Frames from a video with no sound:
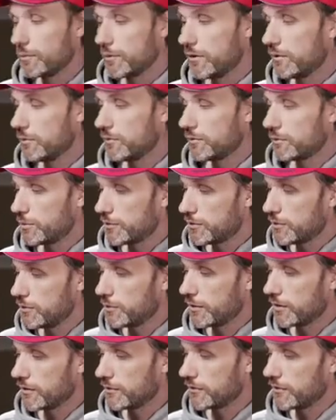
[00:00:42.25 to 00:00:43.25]
me, especially
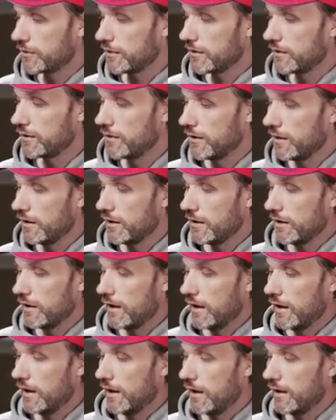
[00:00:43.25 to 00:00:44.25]
because they
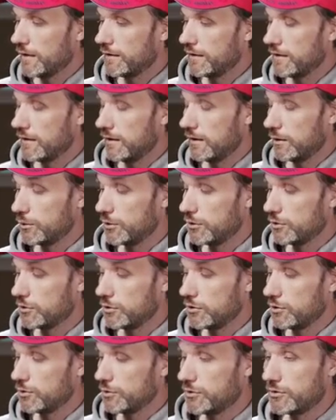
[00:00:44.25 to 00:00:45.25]
allow you to
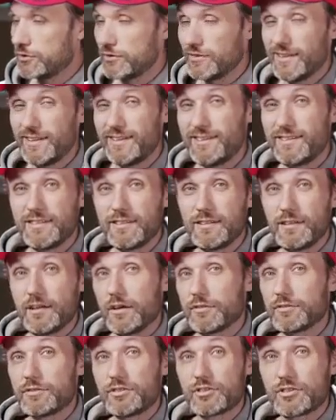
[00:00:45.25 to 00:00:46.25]
use easy,
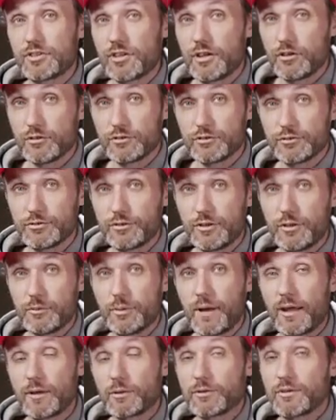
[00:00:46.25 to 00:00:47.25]
off-the-shelf,
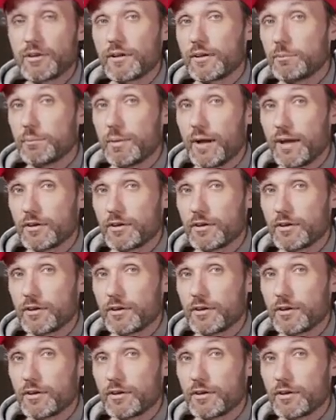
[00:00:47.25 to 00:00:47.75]
batteries that you can buy